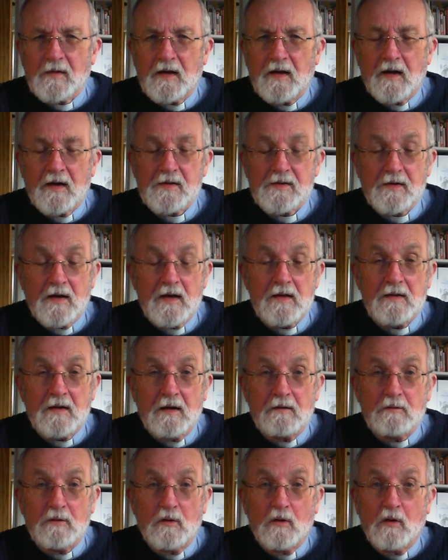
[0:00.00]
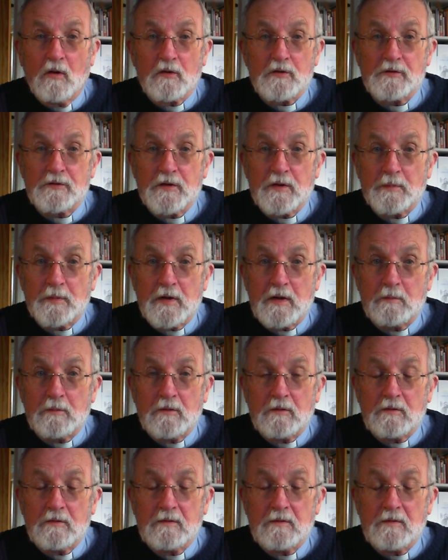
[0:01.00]
I say they're ordinary
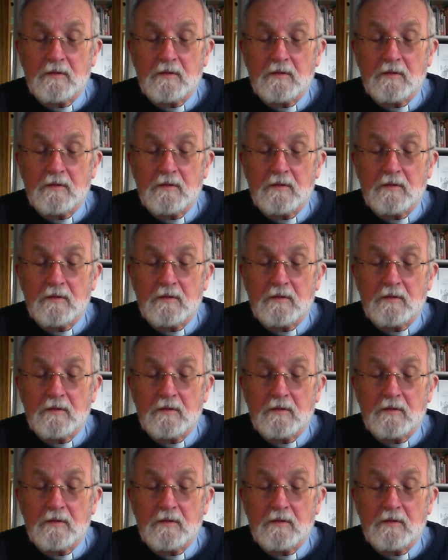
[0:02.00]
people